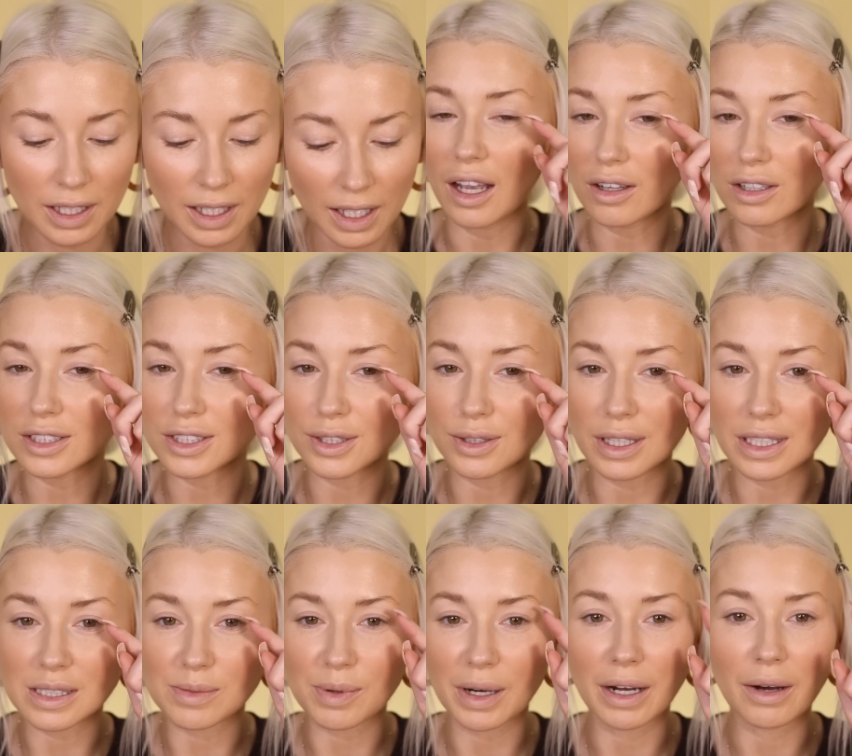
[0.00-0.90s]
I'm going to do
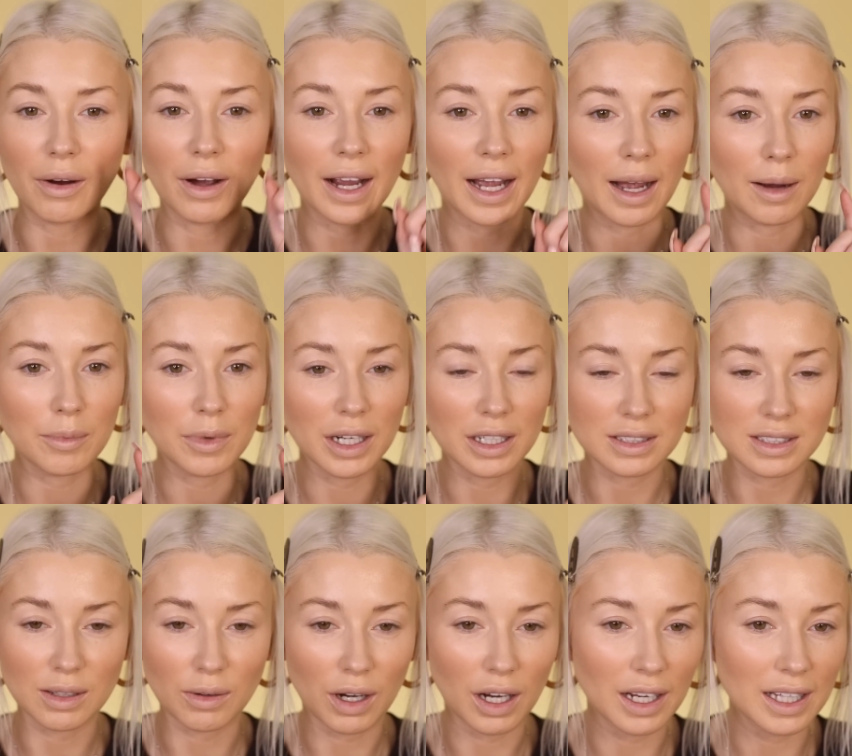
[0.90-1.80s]
this brow on camera.
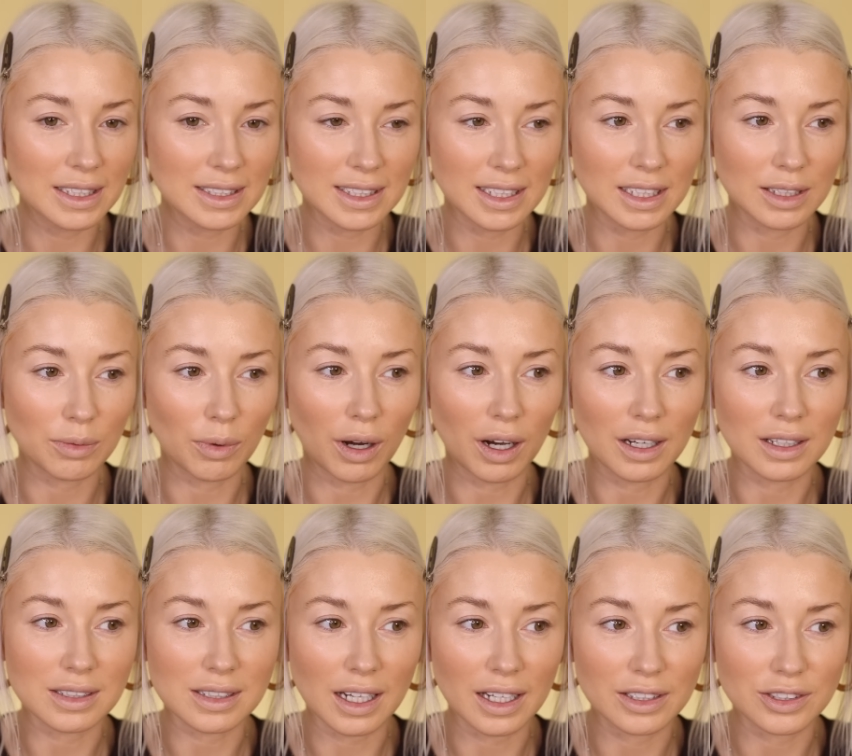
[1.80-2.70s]
So all I did
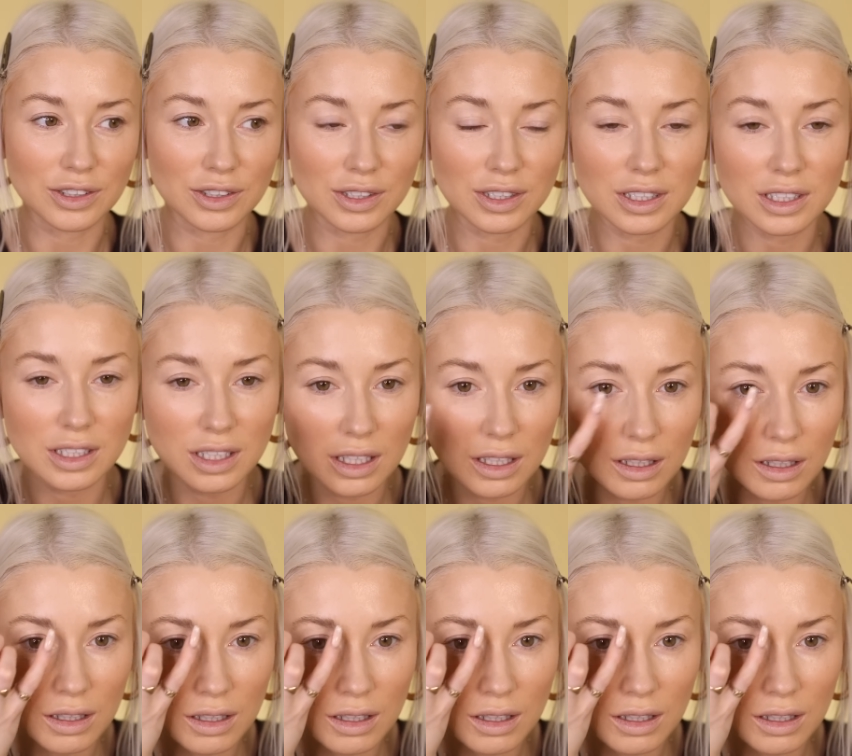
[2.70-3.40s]
was that